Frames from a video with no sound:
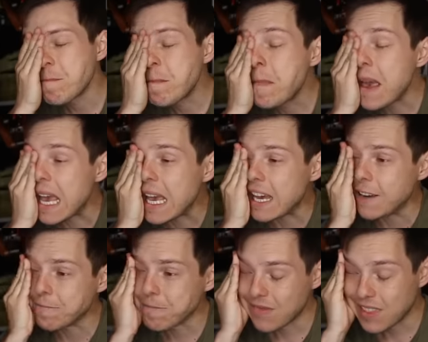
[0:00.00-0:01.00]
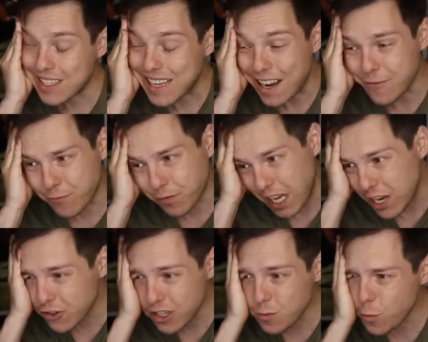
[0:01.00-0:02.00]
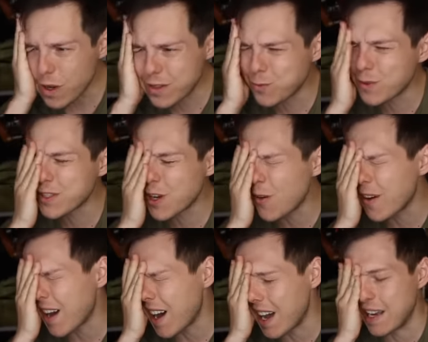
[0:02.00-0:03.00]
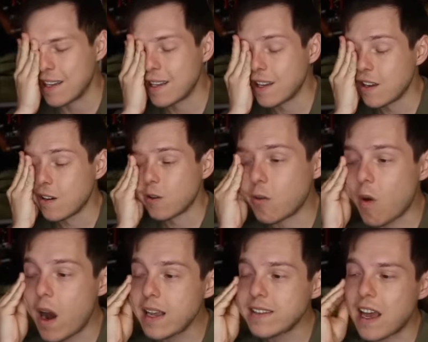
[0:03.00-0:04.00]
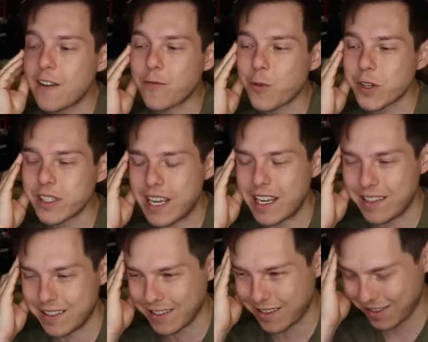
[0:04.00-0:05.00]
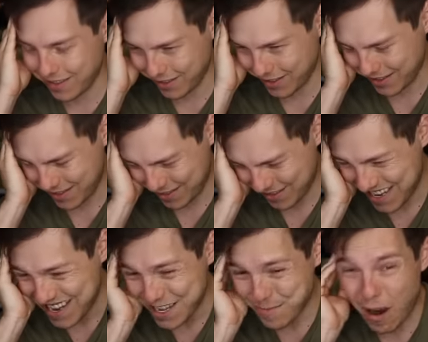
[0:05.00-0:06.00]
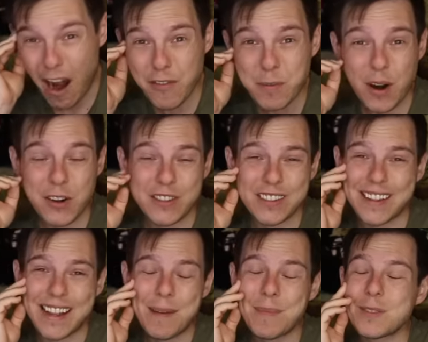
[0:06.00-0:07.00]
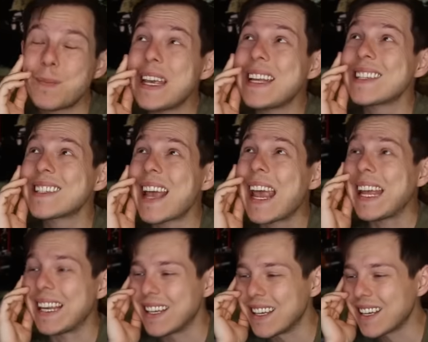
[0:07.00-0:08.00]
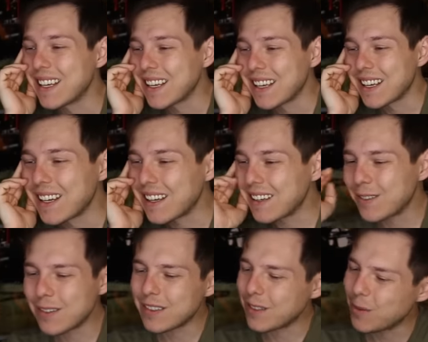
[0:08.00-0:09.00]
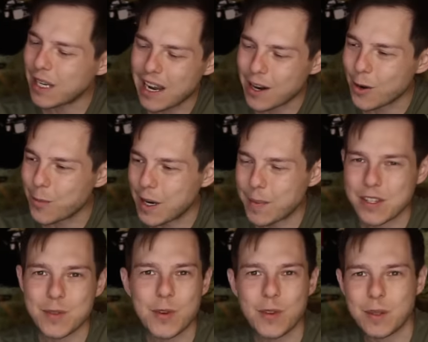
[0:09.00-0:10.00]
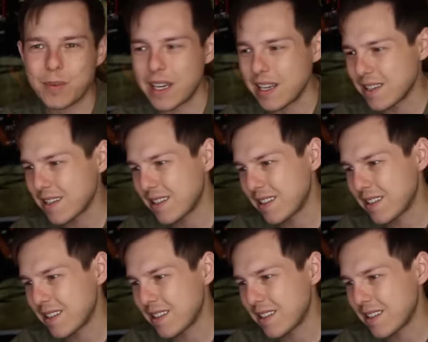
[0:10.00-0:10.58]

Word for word: Man, is that inflation? What's, what's going on? Why is that fourteen dollars? Profit margins on that must be insane. Uh, well, we gotta open up a smoothie place.